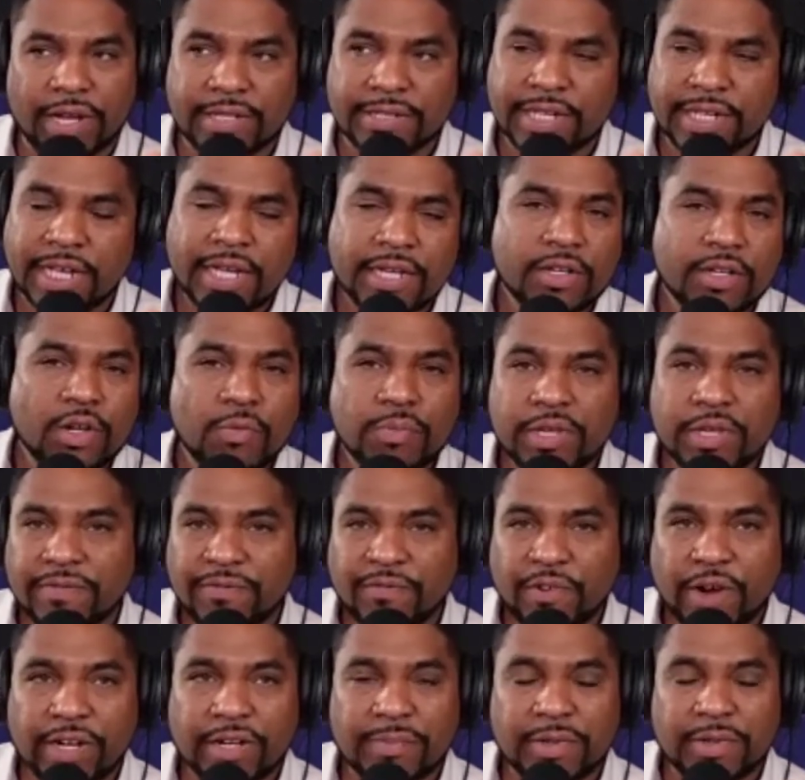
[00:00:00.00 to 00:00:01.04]
Is don't be
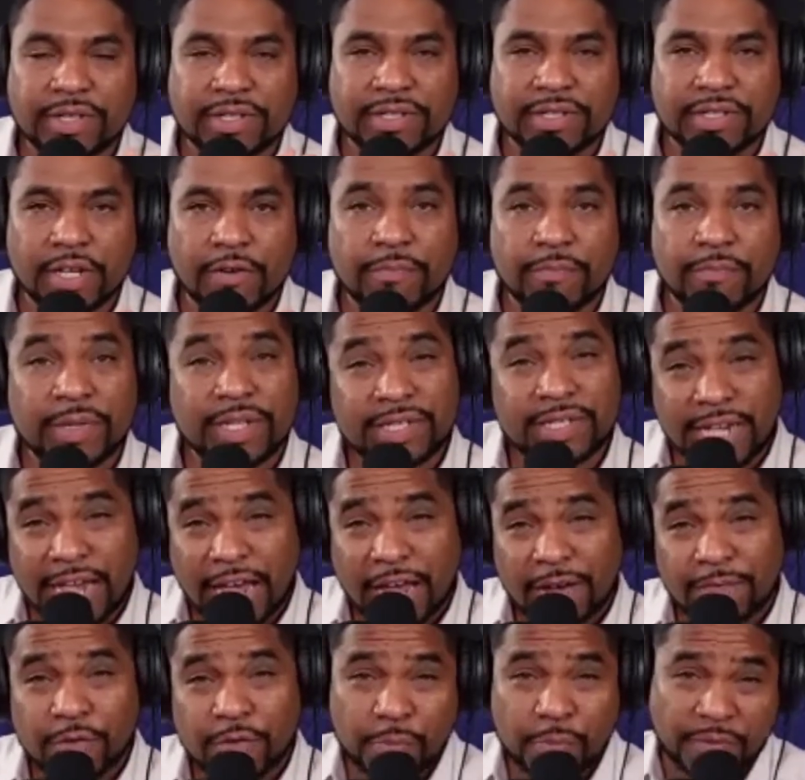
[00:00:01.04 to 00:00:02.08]
afraid to be yourself, be
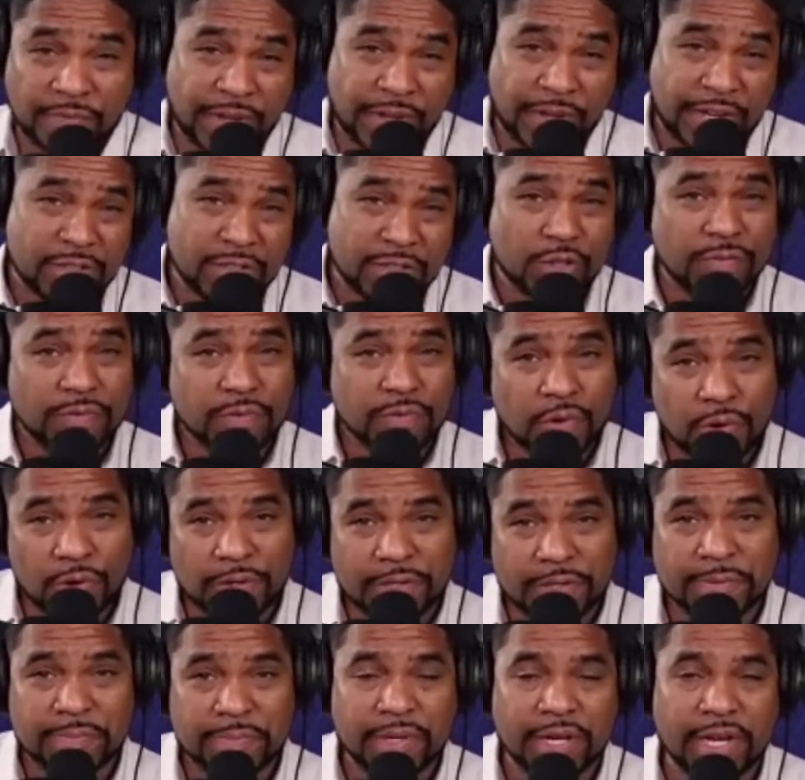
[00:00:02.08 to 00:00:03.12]
tactful, professional, of
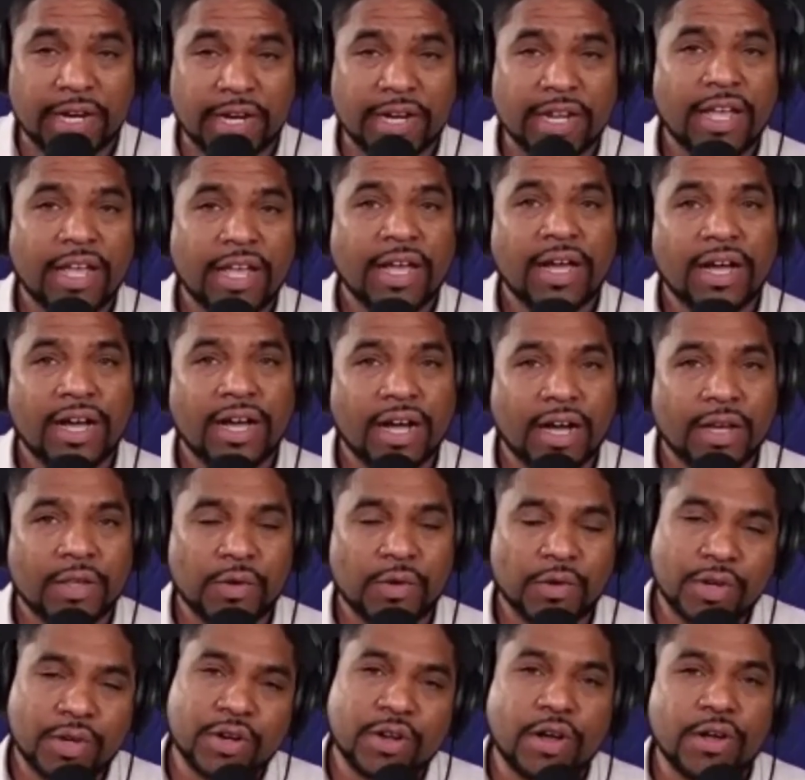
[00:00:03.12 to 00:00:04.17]
course, but
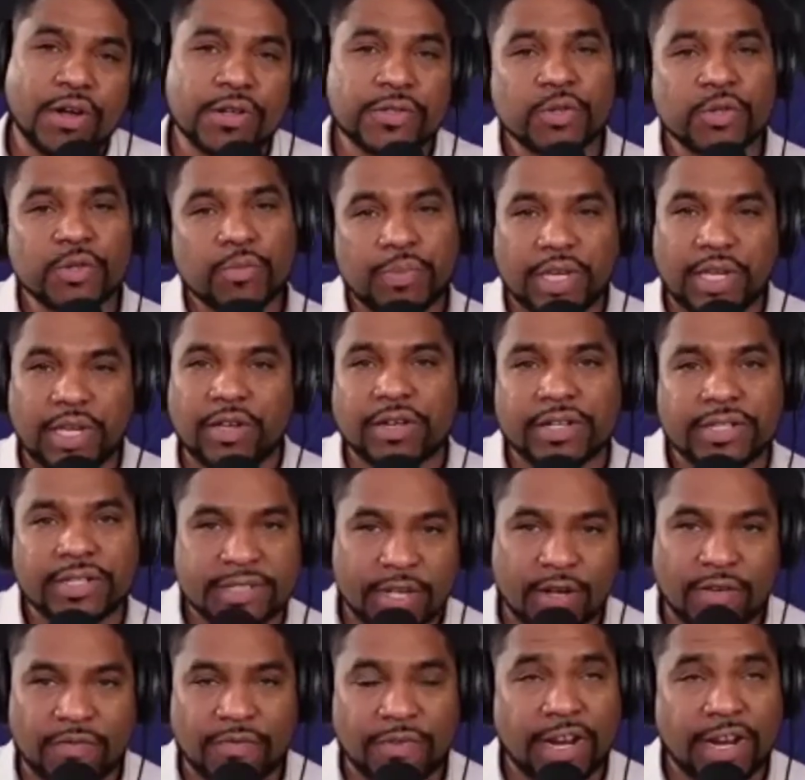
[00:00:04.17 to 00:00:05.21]
you can also be
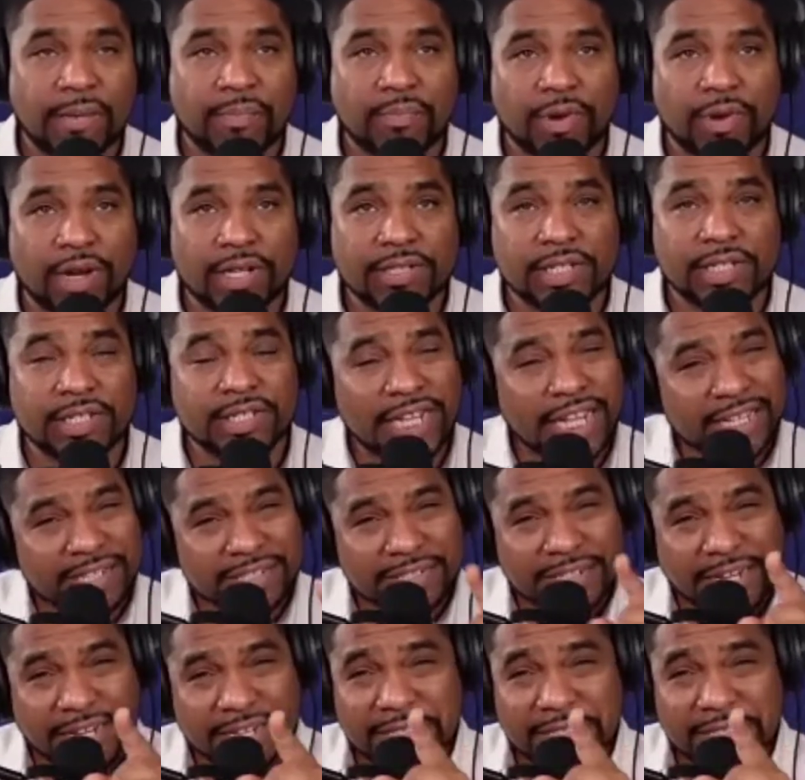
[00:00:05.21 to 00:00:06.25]
yourself in that process.
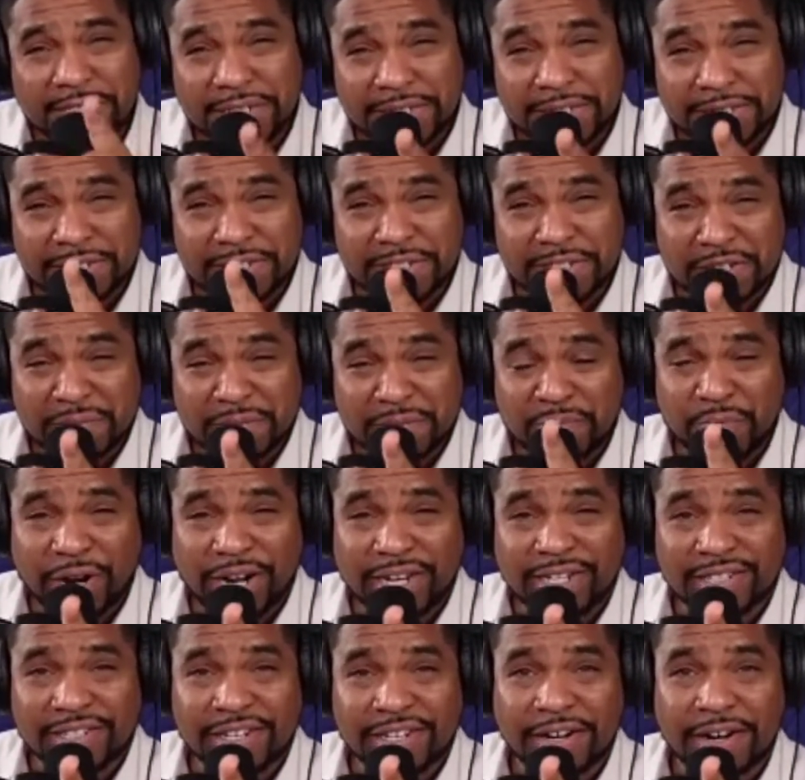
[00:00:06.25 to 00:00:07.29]
That's a good gem
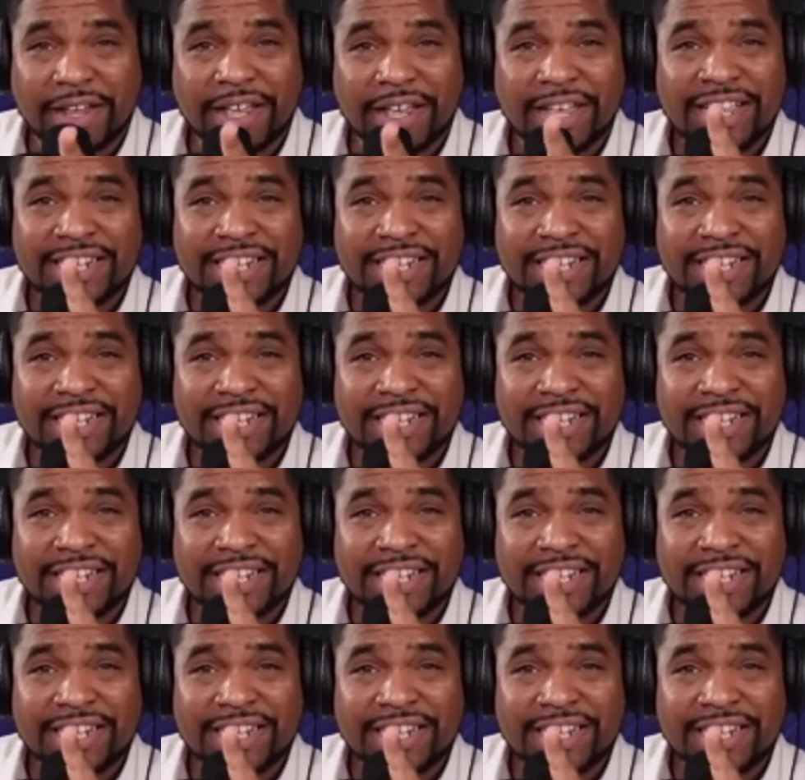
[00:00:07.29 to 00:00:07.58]
right there.